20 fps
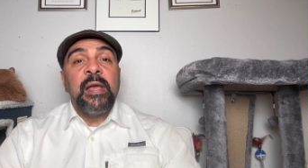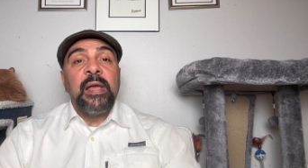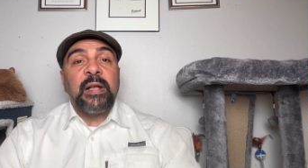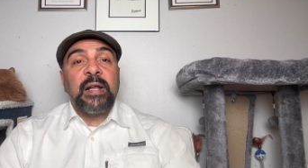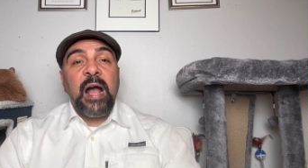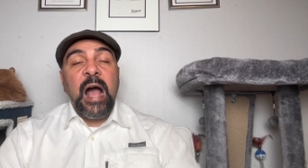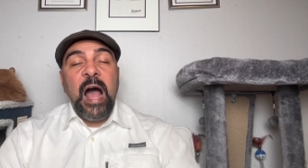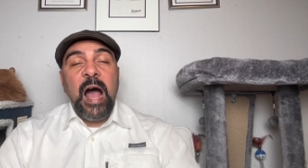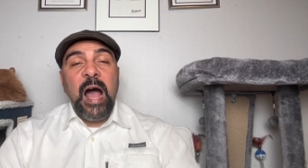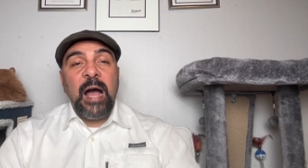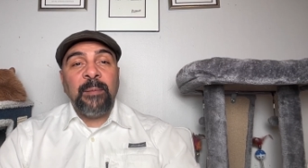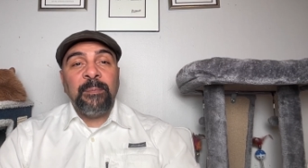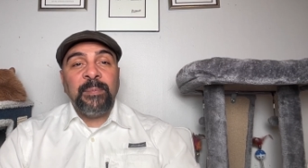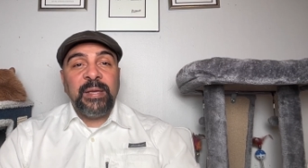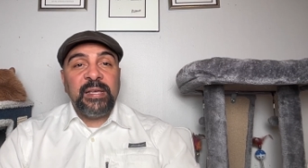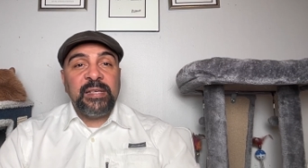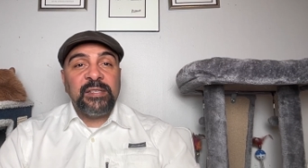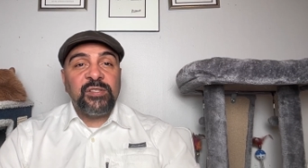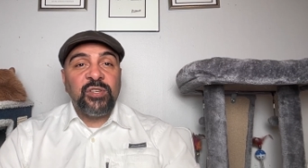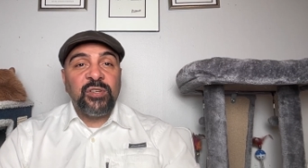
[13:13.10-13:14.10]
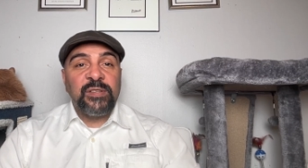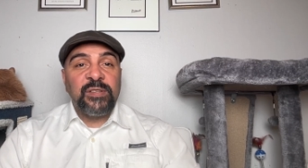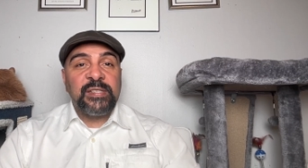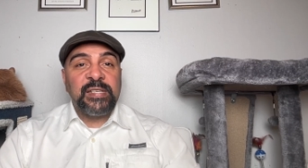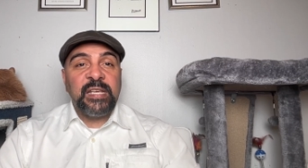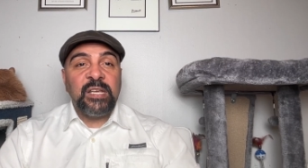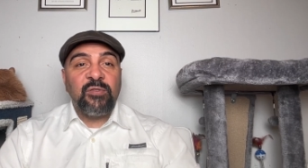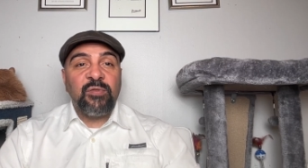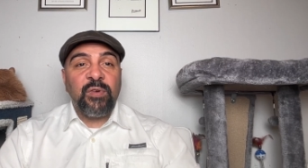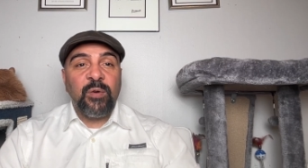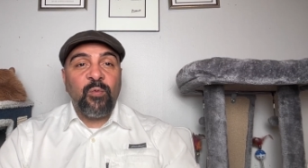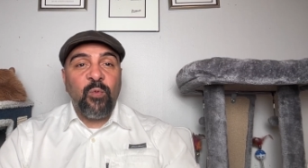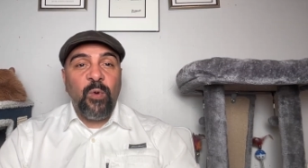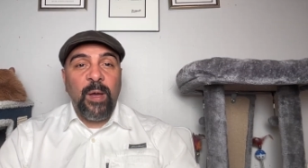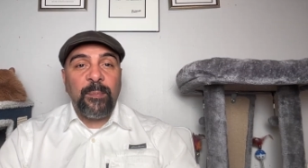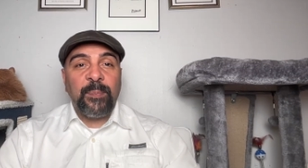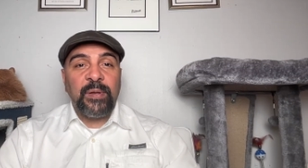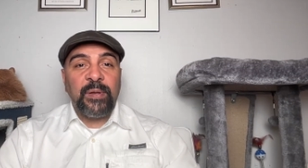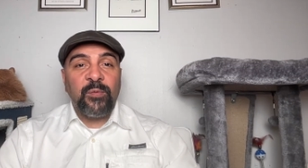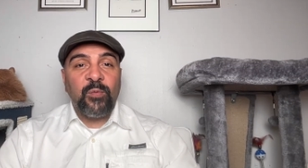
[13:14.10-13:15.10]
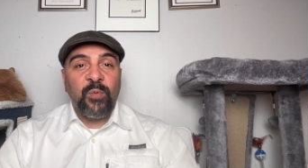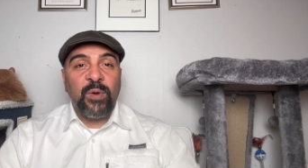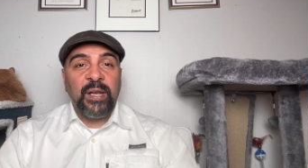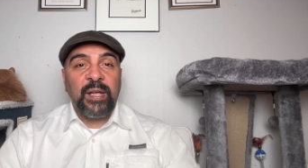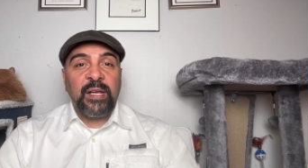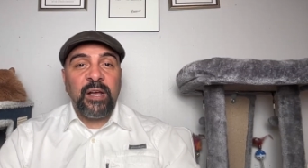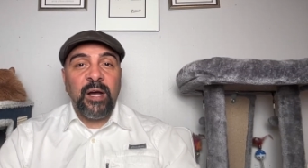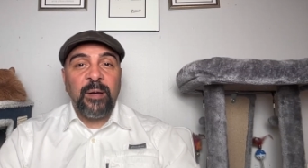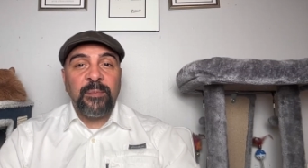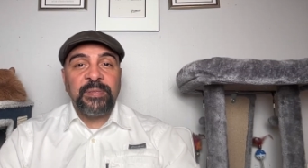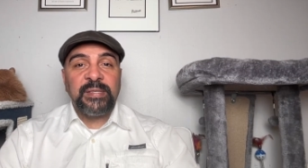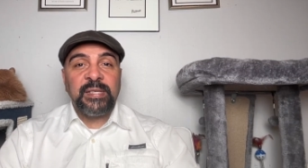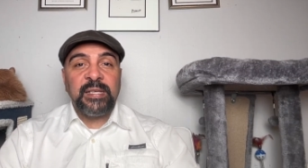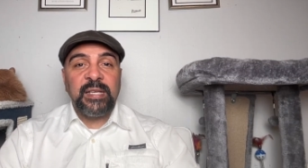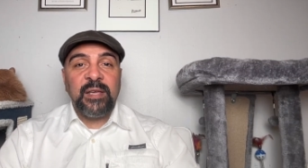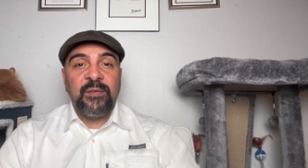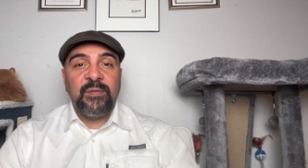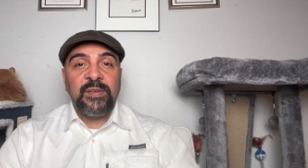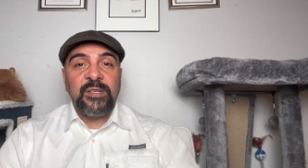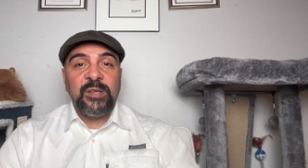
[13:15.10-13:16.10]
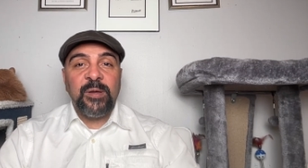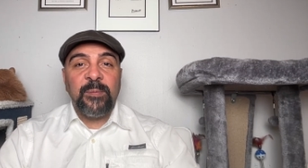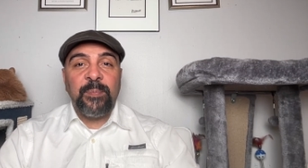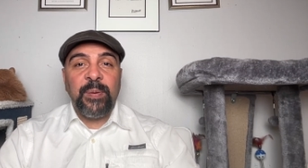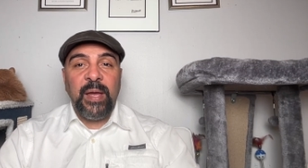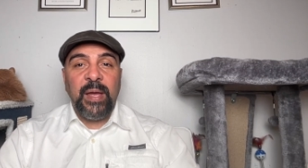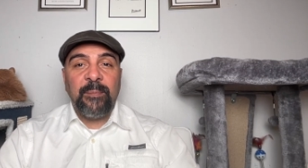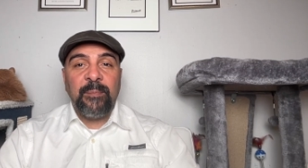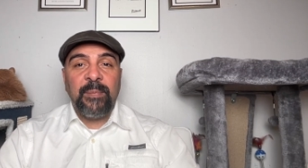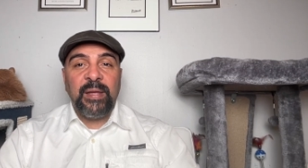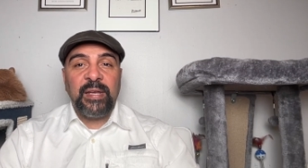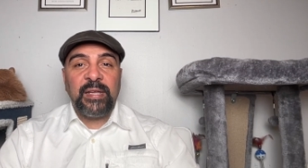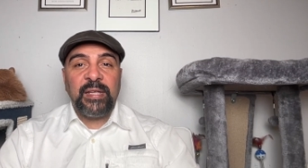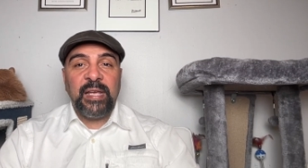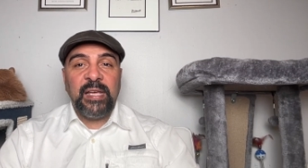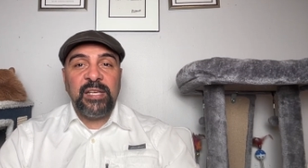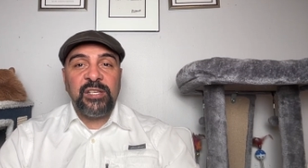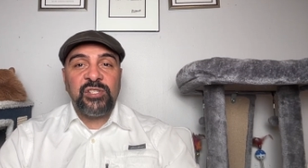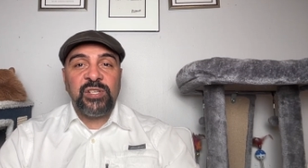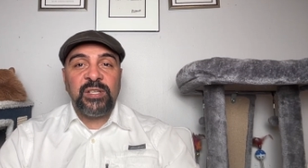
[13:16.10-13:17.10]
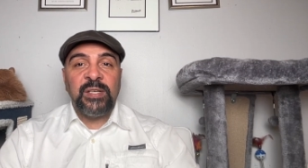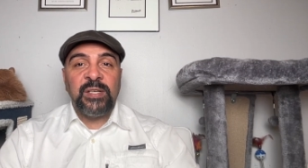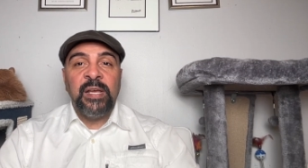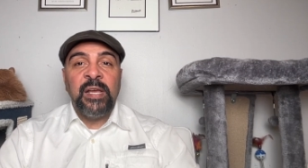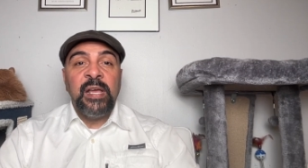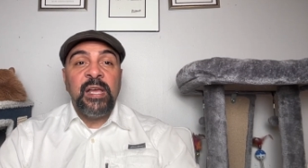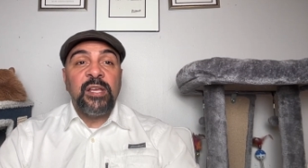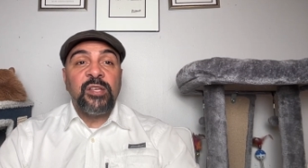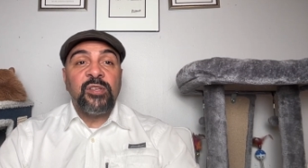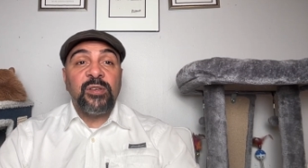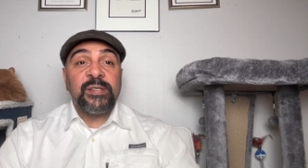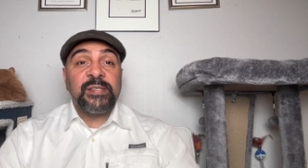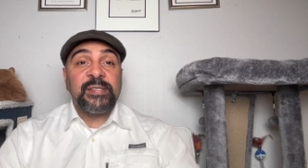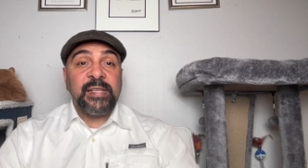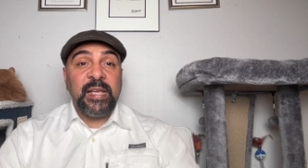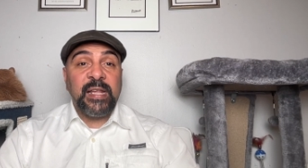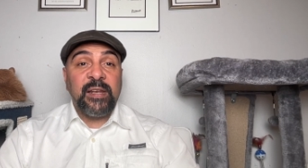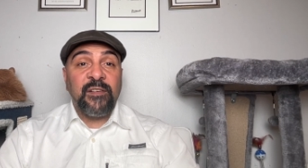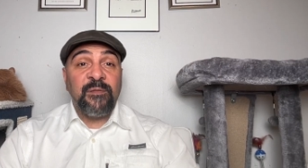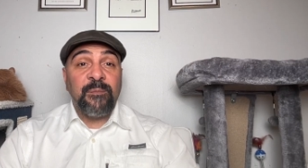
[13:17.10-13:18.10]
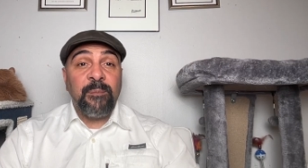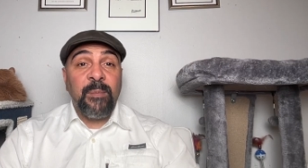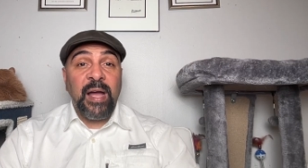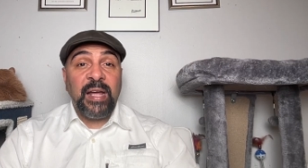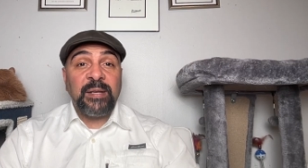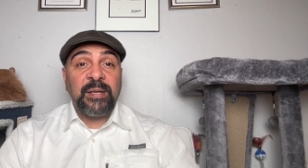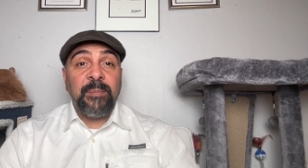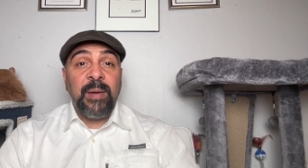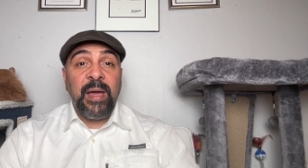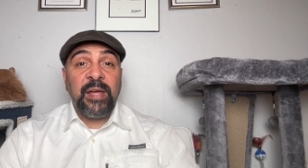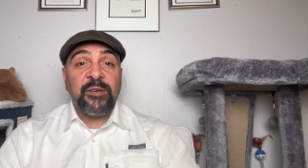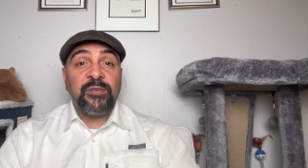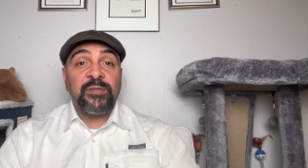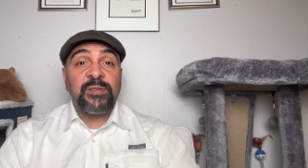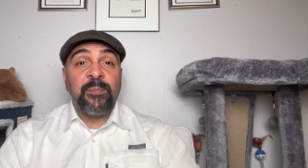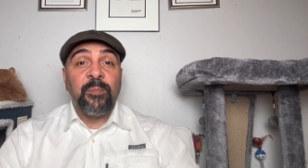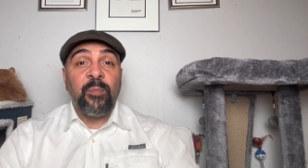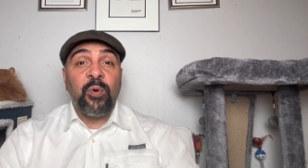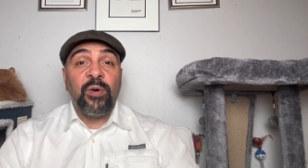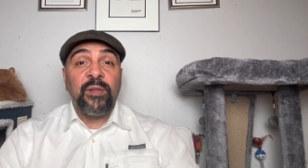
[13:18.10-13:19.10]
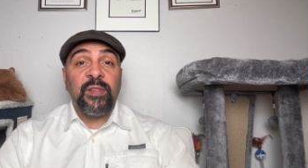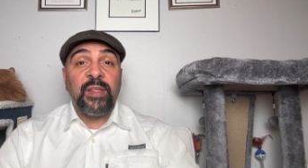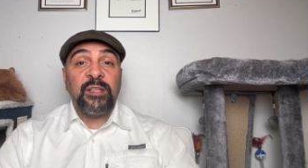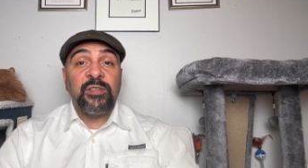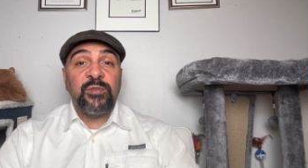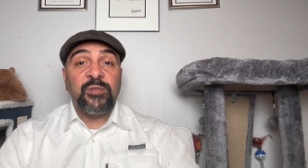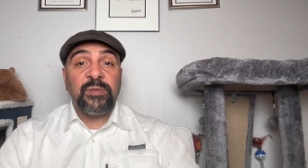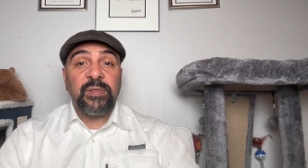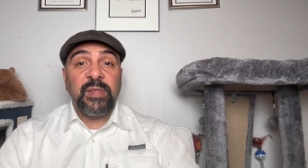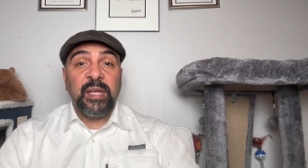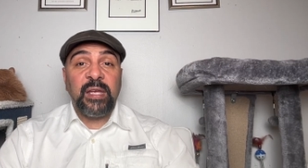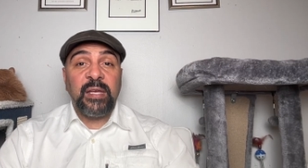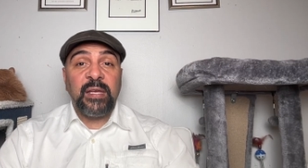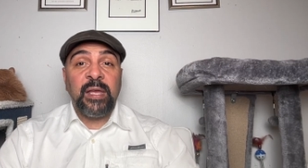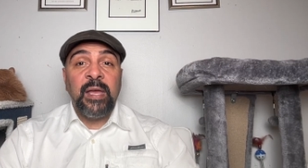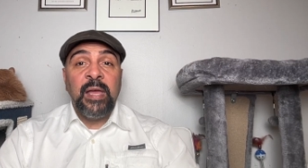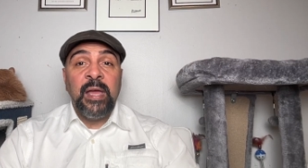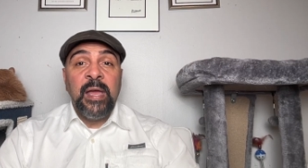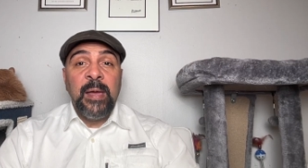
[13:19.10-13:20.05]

Calm is your secret weapon. When it comes to giving your pet medication, your state of mind matters more than you think.